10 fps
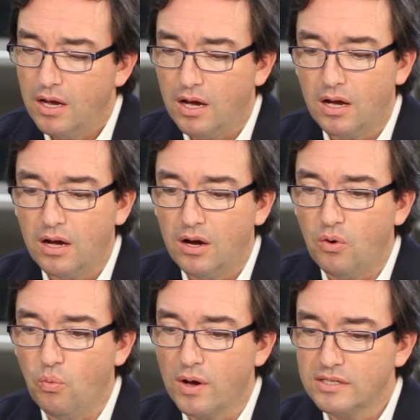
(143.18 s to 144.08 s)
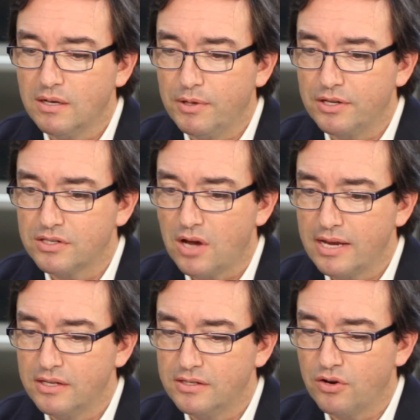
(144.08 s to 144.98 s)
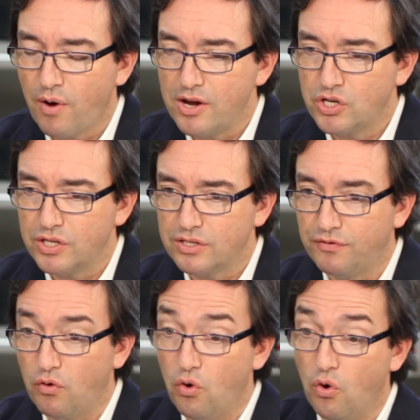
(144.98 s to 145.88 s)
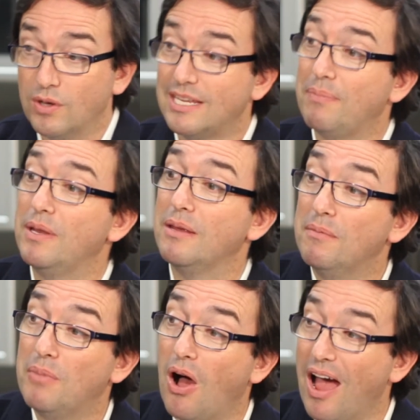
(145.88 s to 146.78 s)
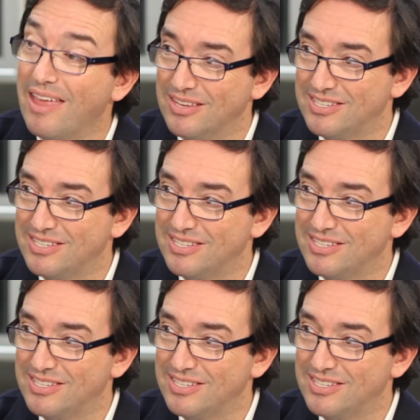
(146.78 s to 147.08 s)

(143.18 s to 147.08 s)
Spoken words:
What are some of the design considerations for what's happening behind the